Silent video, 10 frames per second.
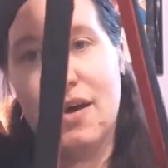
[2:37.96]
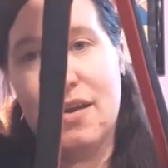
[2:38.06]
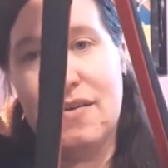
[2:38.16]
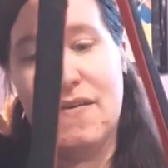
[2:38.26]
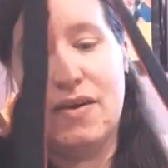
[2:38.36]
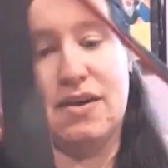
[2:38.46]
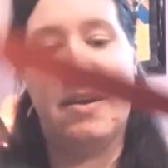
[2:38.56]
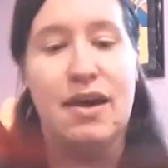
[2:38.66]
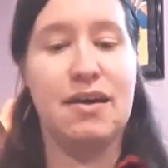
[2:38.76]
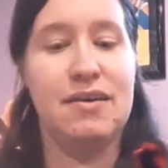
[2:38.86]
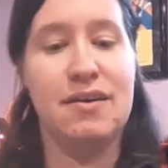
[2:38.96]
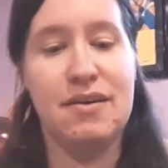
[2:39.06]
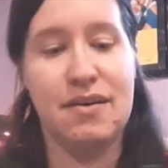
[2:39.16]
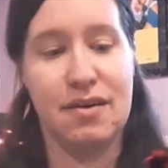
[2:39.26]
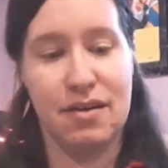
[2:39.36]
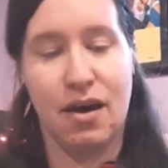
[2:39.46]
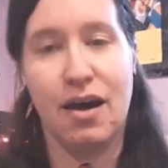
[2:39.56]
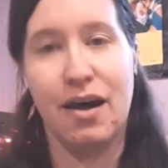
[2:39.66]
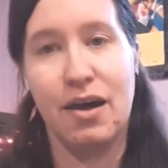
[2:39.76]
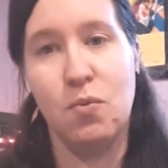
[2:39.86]
and yeah,
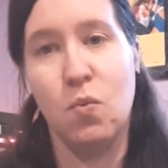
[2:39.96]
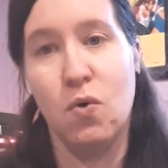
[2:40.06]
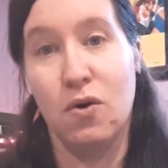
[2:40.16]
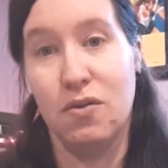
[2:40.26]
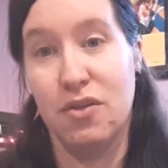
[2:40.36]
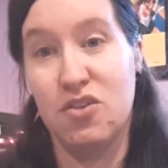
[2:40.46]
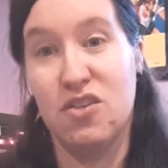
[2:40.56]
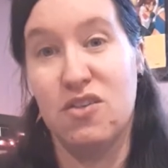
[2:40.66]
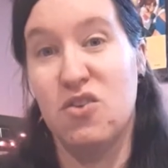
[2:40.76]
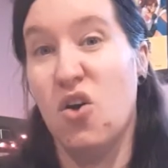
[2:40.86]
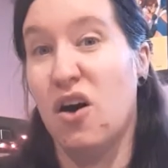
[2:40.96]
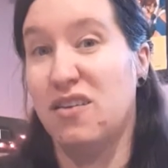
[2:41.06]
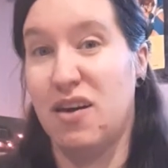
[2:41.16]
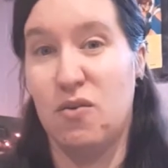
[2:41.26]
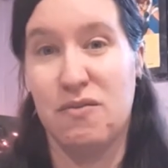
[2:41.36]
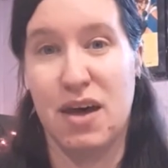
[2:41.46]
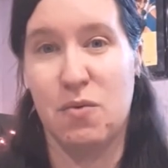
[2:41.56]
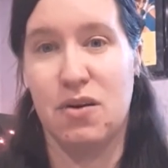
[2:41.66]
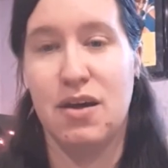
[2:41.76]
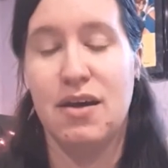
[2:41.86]
I wore the snot out of
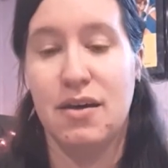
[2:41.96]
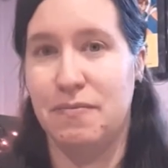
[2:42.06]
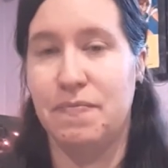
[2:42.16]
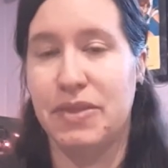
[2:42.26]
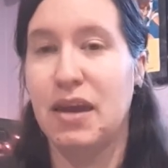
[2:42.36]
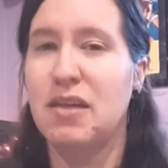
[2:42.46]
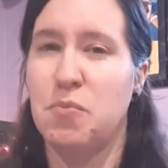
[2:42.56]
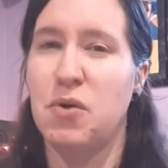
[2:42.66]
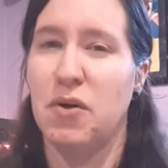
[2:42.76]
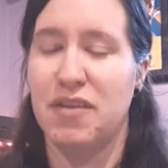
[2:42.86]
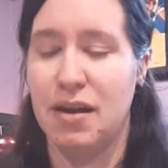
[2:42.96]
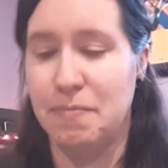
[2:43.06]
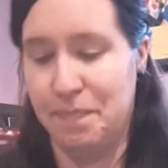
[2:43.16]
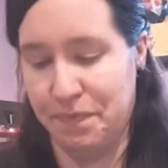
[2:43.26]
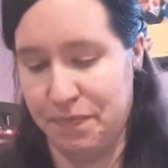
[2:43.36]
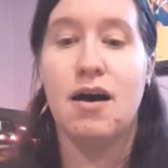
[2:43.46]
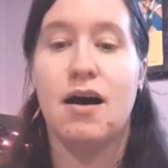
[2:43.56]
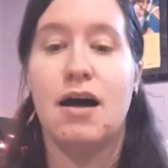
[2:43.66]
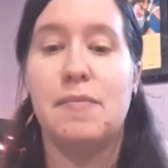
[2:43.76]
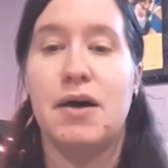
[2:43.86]
that one. It's pretty well dead.
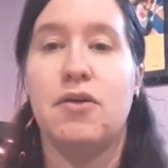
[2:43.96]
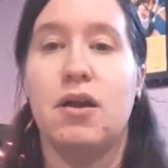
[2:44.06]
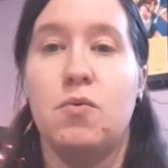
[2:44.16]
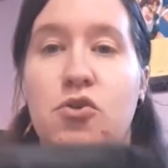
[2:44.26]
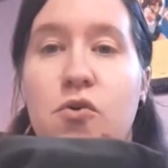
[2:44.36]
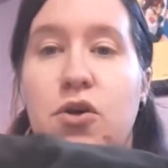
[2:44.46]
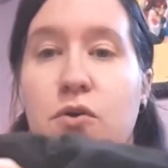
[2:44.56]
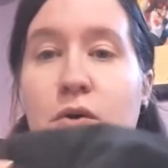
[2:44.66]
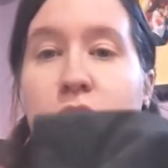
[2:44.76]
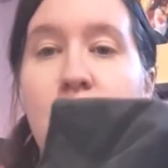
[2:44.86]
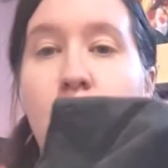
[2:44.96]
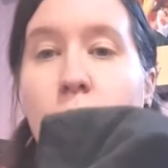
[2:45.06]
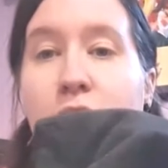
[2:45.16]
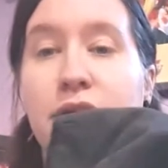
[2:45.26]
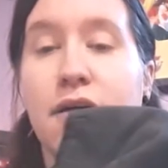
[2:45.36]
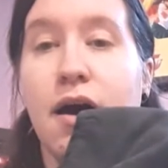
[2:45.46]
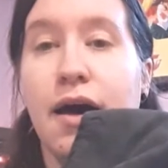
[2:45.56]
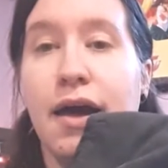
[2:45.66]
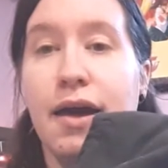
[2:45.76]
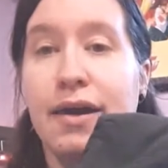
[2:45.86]
Um, I thought I would show you what
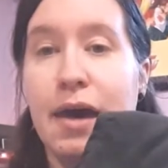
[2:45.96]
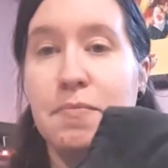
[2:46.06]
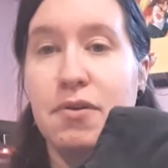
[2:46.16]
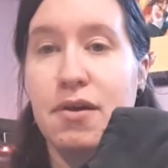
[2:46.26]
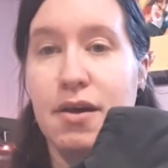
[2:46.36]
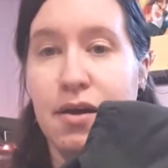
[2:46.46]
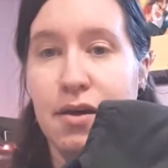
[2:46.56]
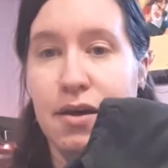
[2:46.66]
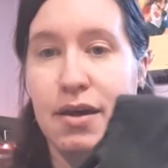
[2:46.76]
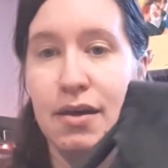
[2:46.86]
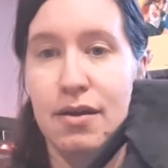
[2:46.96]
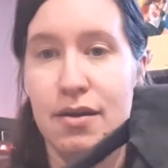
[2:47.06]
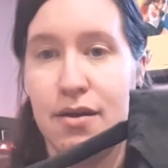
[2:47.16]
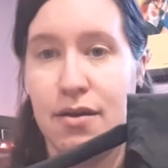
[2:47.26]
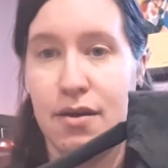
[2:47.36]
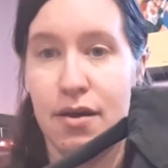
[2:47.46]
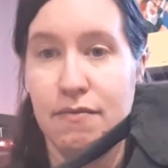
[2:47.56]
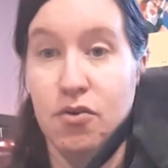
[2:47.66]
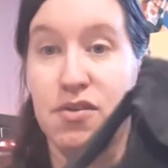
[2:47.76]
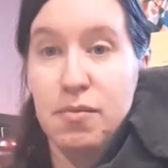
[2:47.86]
I kept in
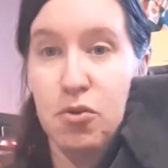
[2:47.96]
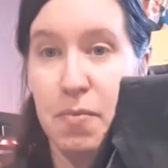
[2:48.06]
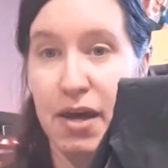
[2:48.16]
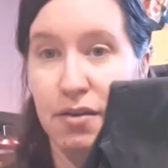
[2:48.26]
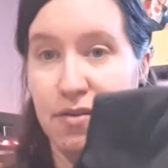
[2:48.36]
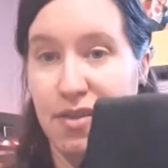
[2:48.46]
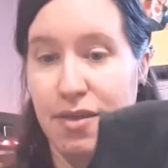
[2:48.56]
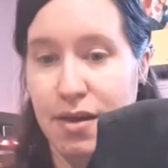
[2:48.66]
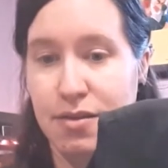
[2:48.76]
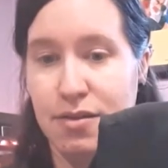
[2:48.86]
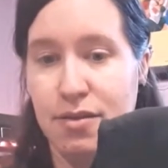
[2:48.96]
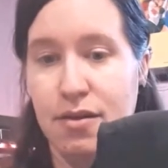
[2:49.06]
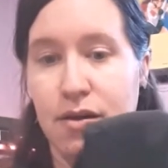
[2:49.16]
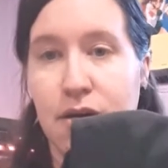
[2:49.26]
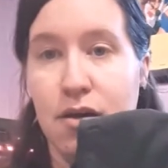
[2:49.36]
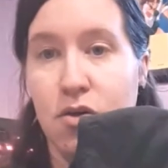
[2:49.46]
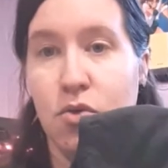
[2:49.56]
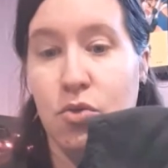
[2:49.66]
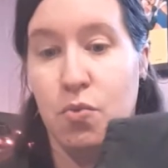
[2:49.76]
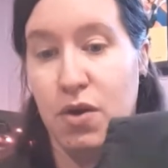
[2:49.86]
a very similar bag to this
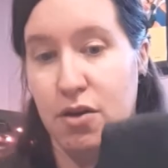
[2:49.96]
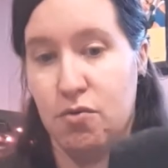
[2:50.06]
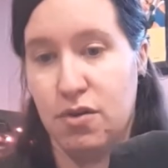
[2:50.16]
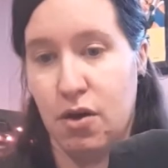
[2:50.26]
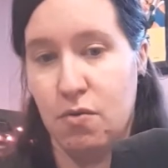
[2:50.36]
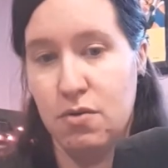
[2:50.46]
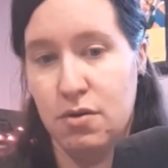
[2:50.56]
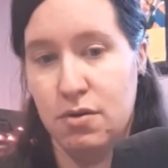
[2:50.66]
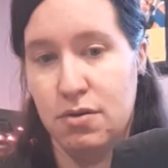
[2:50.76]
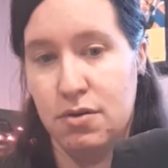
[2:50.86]
three years ago,